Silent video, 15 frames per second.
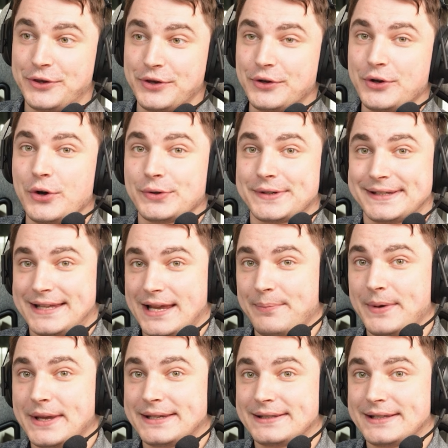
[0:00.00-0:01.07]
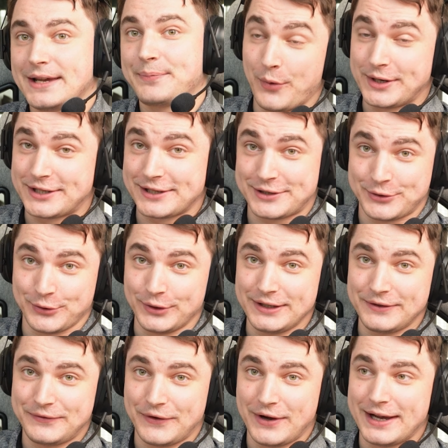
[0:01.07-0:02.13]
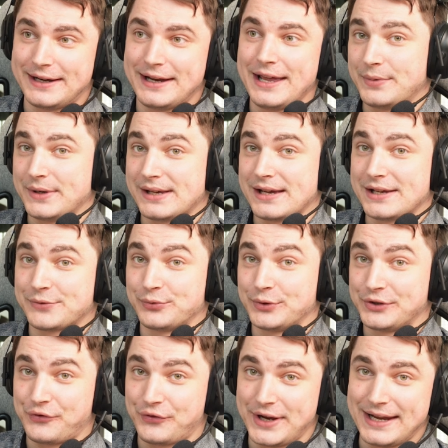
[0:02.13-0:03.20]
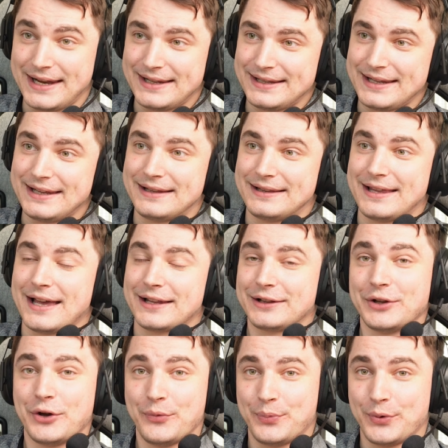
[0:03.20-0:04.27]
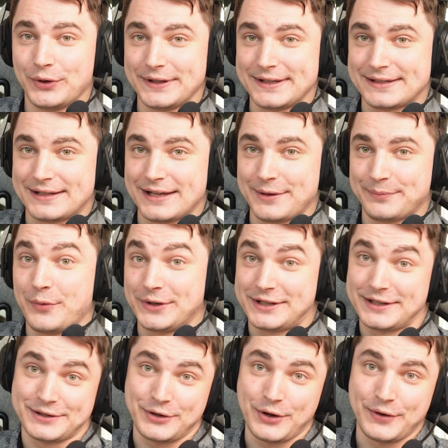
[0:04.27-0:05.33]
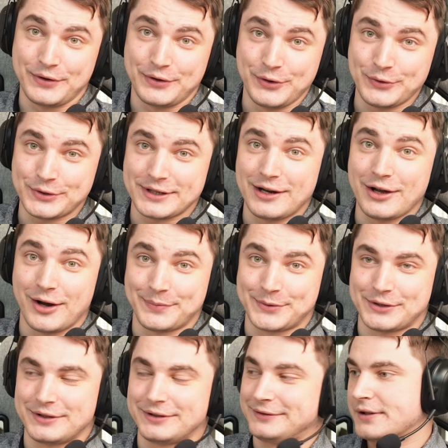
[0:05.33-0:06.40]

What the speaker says: you go step by step, which is totally fine because we really need that low poly step, which is usually optional.